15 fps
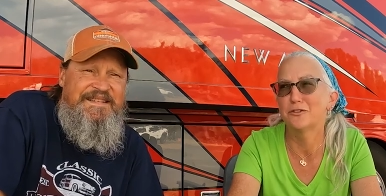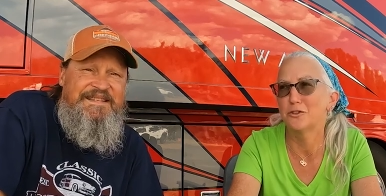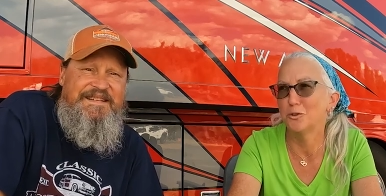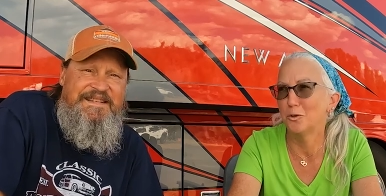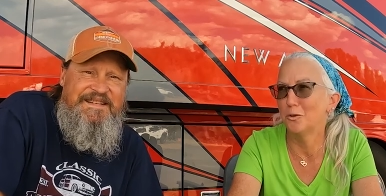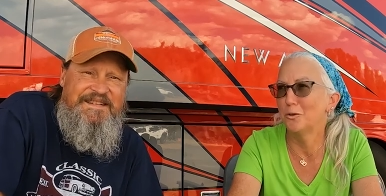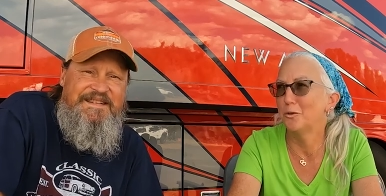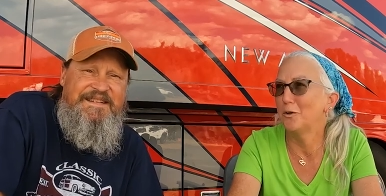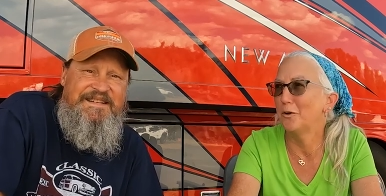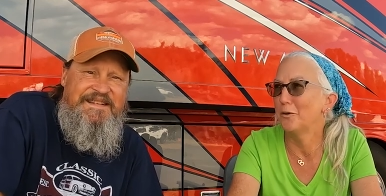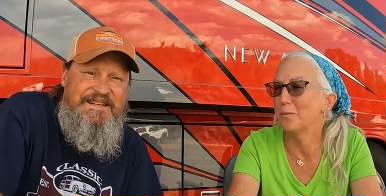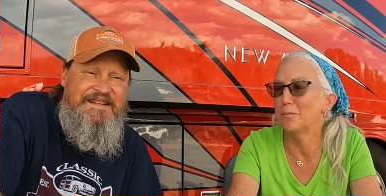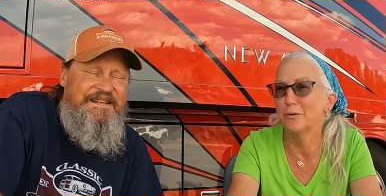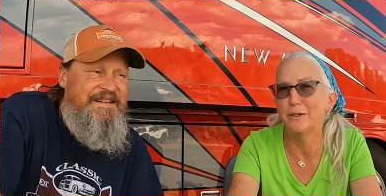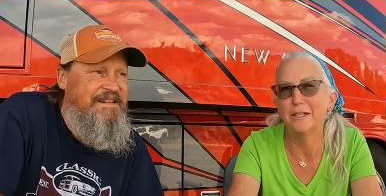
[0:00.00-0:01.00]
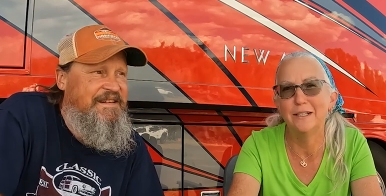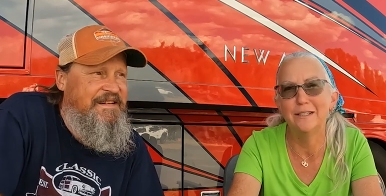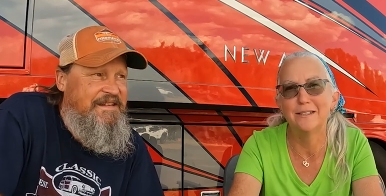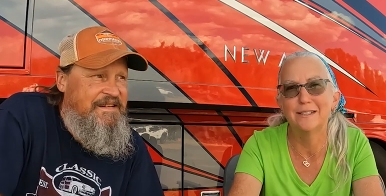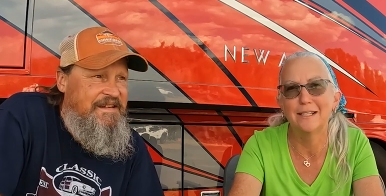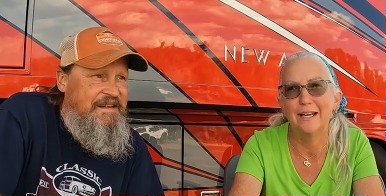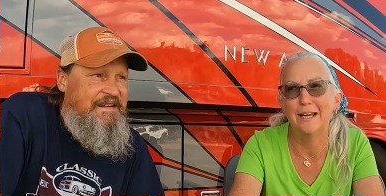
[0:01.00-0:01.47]
Speaker 1: of solar on the
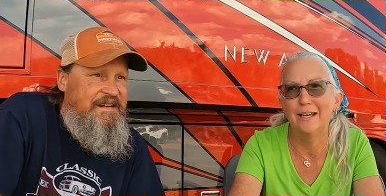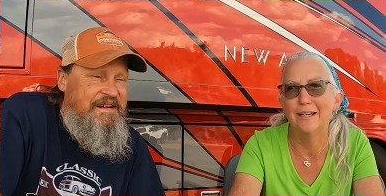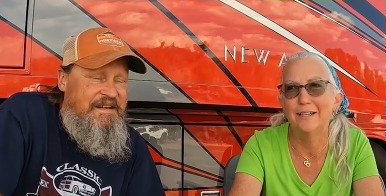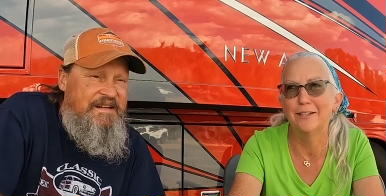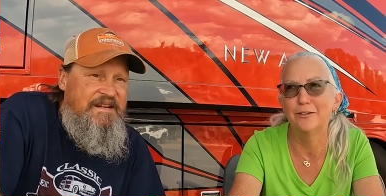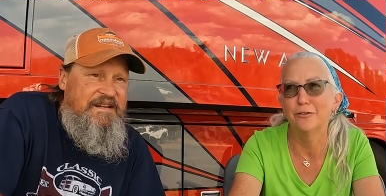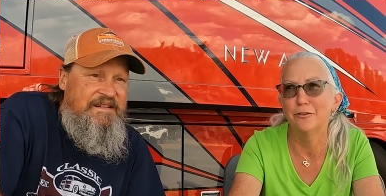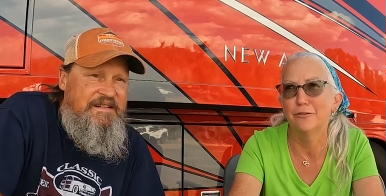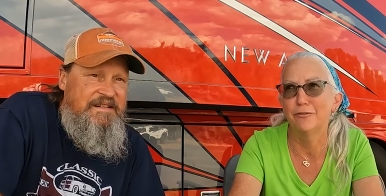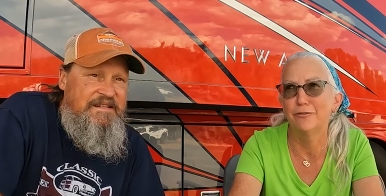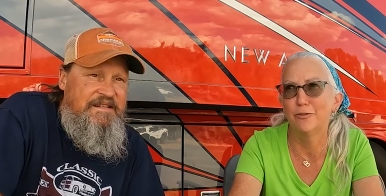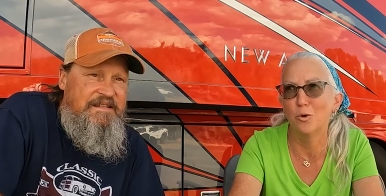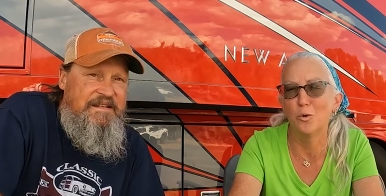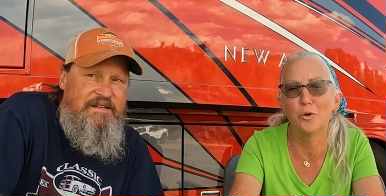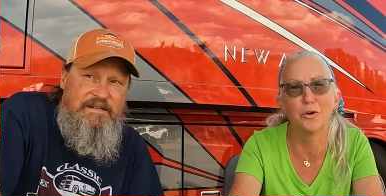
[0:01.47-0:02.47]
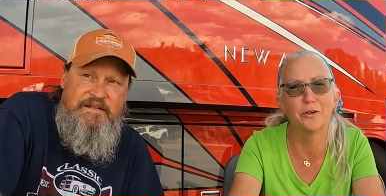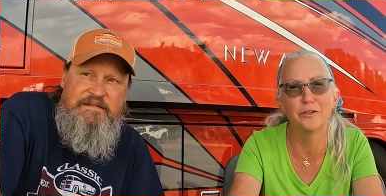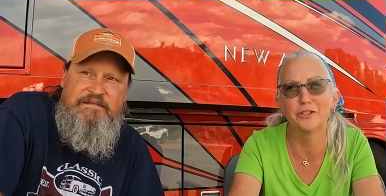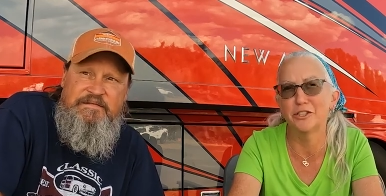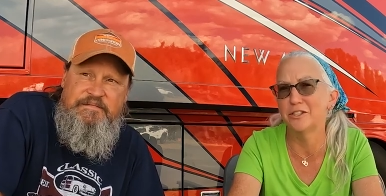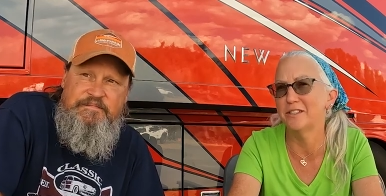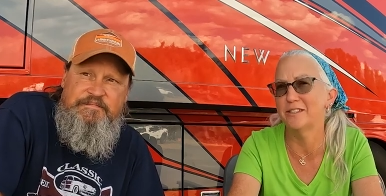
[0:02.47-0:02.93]
breeze and four
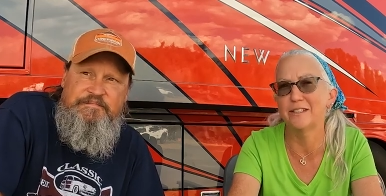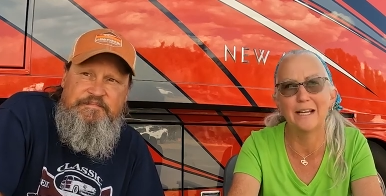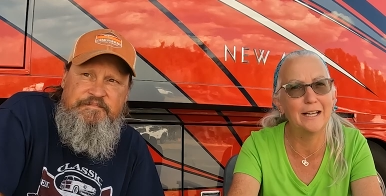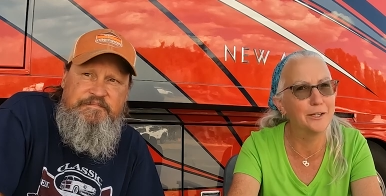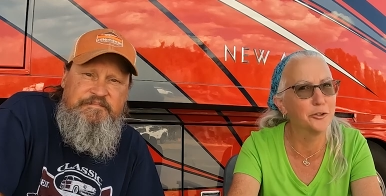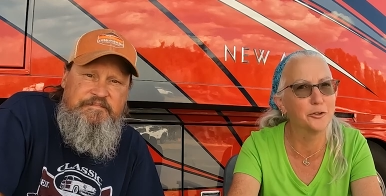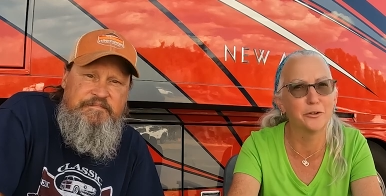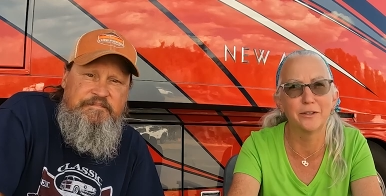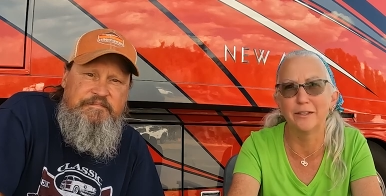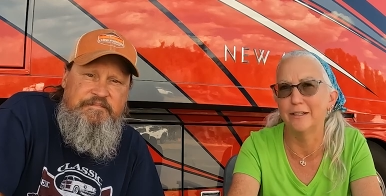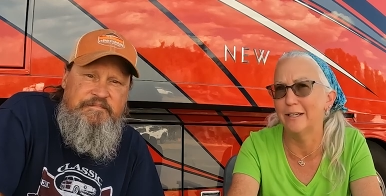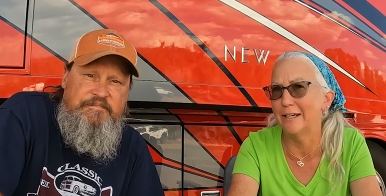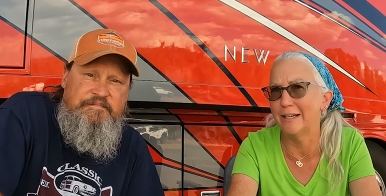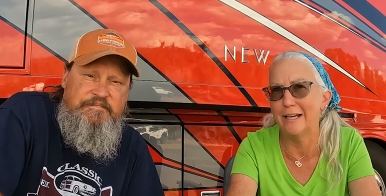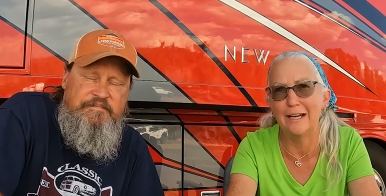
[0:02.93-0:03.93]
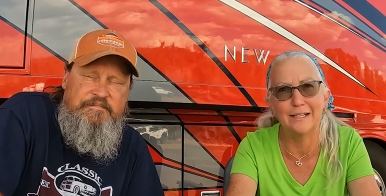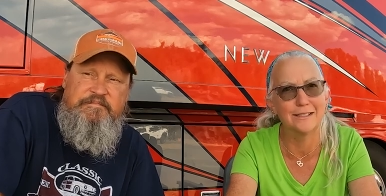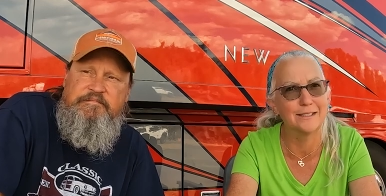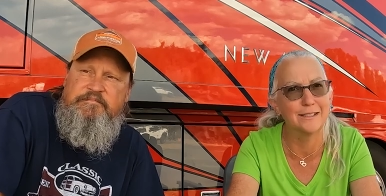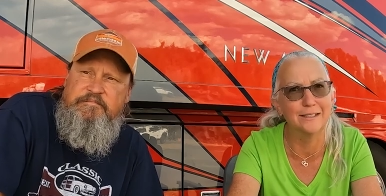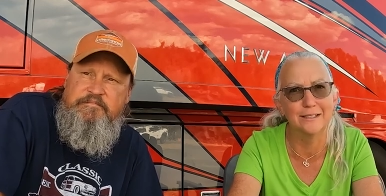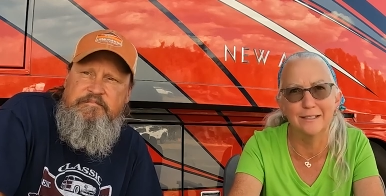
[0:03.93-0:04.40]
just standard lead
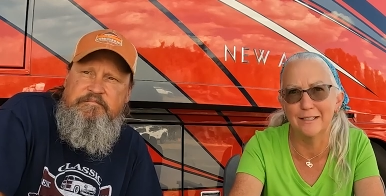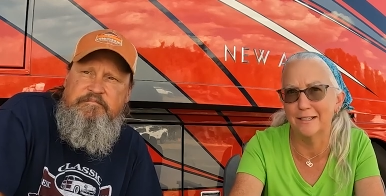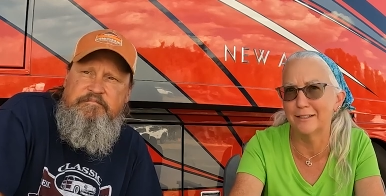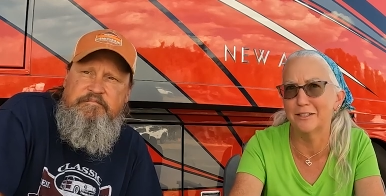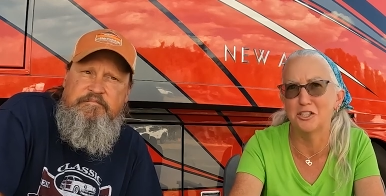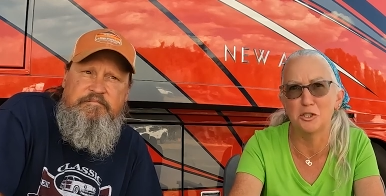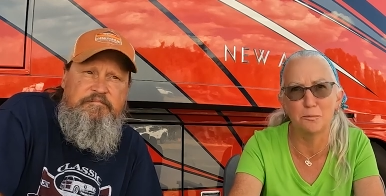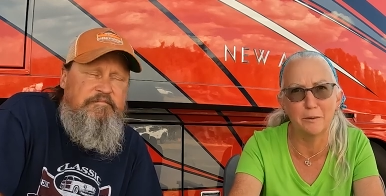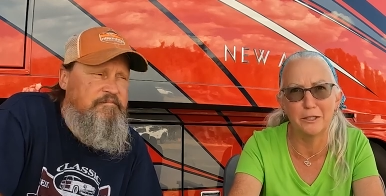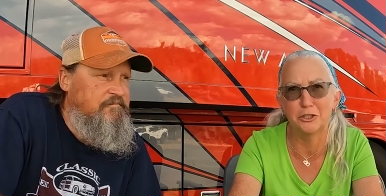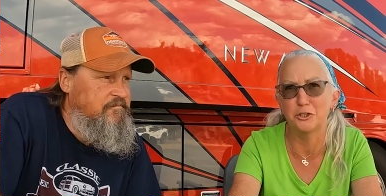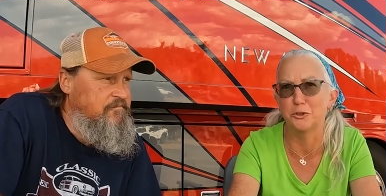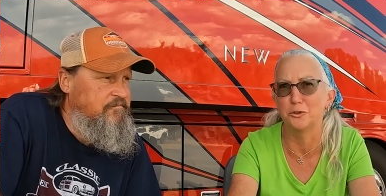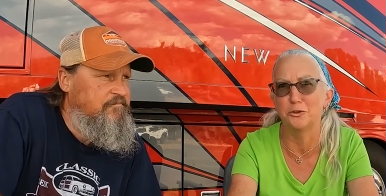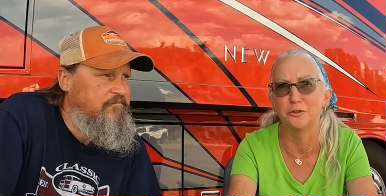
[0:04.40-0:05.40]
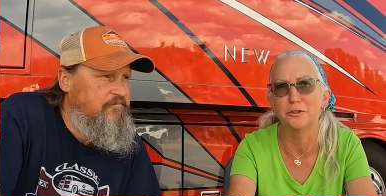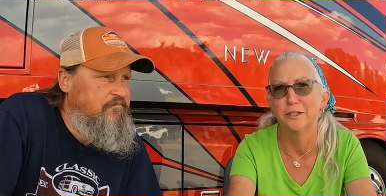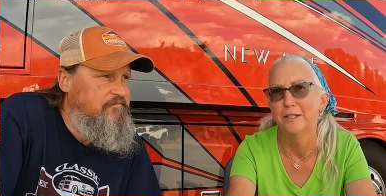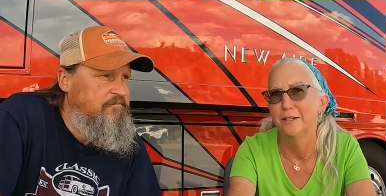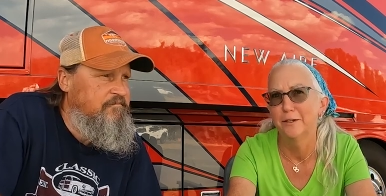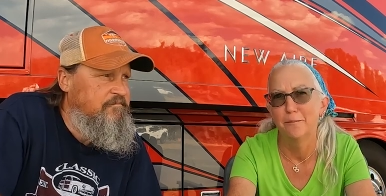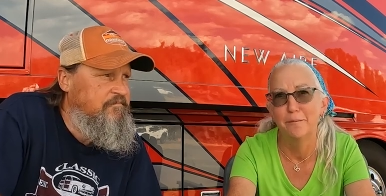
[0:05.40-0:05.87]
acid, nothing special
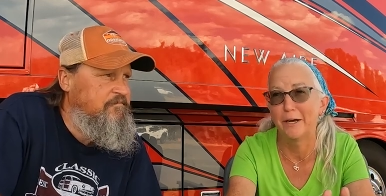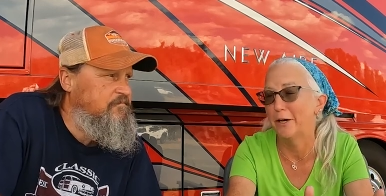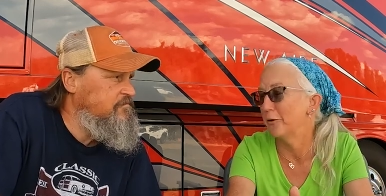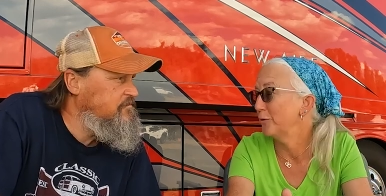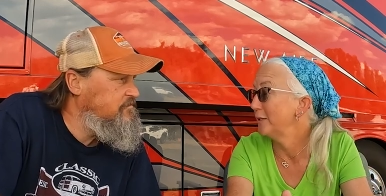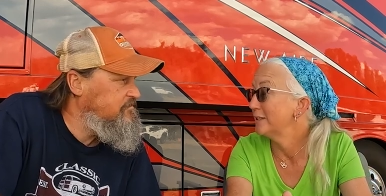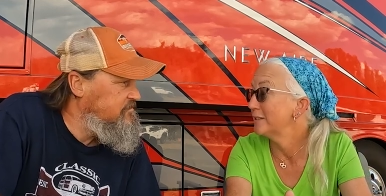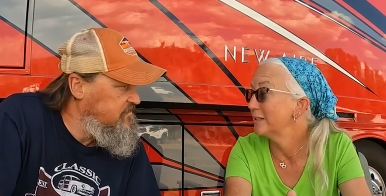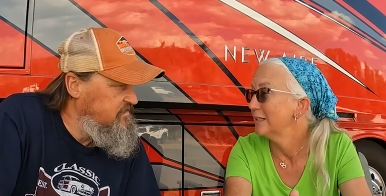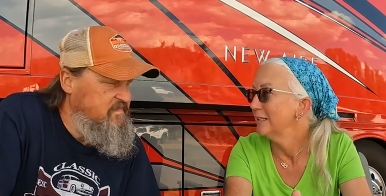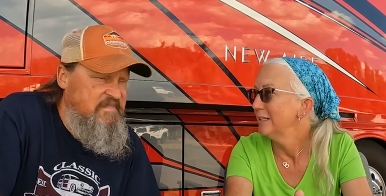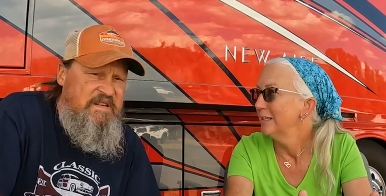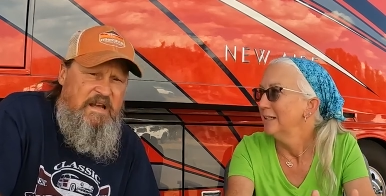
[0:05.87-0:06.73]
batteries.